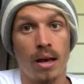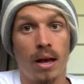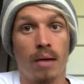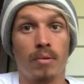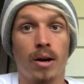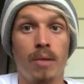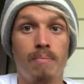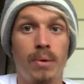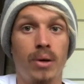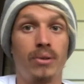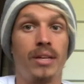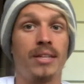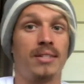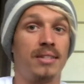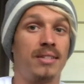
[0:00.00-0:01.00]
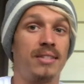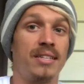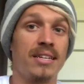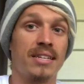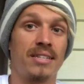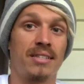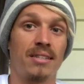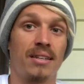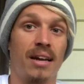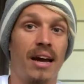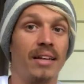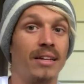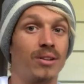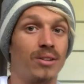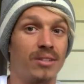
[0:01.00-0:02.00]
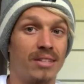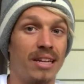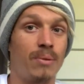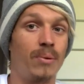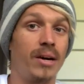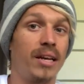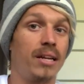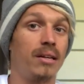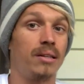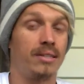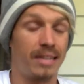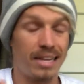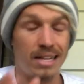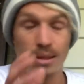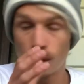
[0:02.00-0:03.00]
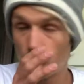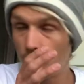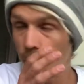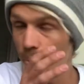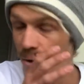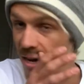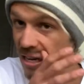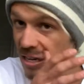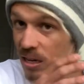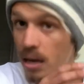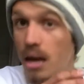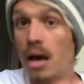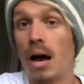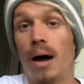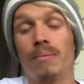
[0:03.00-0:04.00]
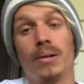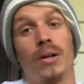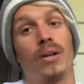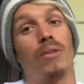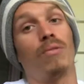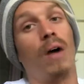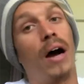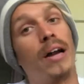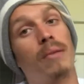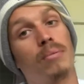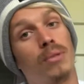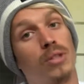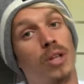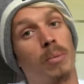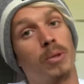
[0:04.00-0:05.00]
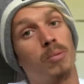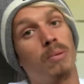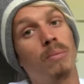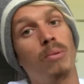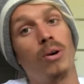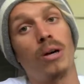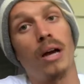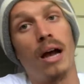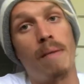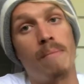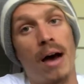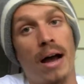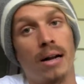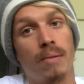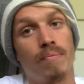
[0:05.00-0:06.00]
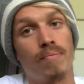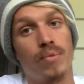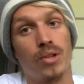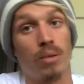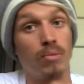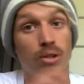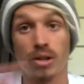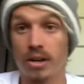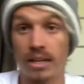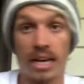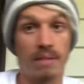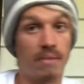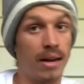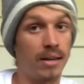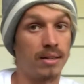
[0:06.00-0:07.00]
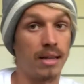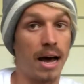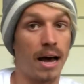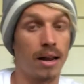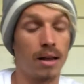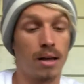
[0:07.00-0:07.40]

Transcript: I'm going to build these to 6, and on deload week, I'm going to ride up the top of Springbrook and back. So I'm just going to keep that as that.